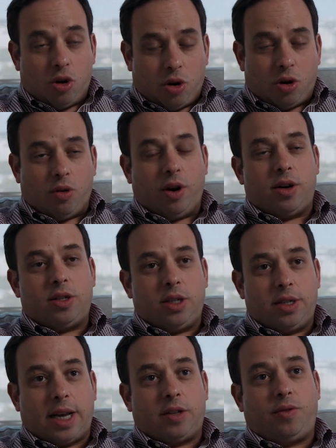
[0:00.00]
good career,
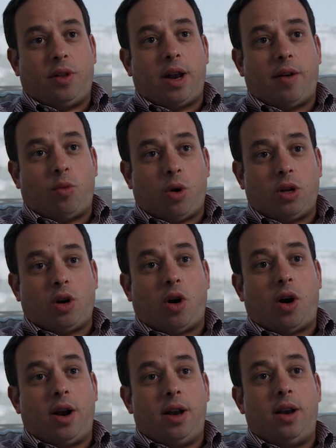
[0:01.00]
successful, and I've worked
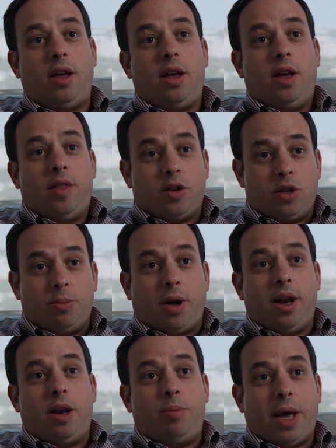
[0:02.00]
hard, and there's some
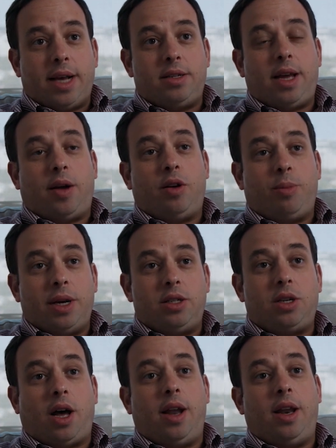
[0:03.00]
money to pass down to my
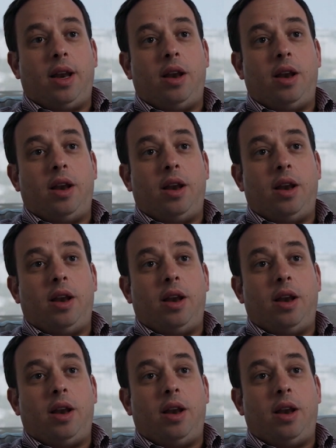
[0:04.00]
son,